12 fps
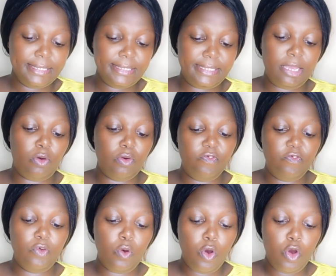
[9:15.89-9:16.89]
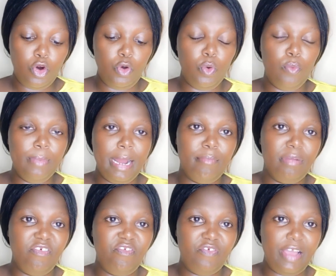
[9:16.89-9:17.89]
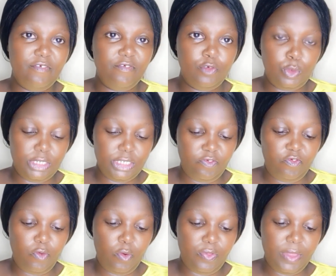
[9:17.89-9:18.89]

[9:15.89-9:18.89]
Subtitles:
second floor, room number 524.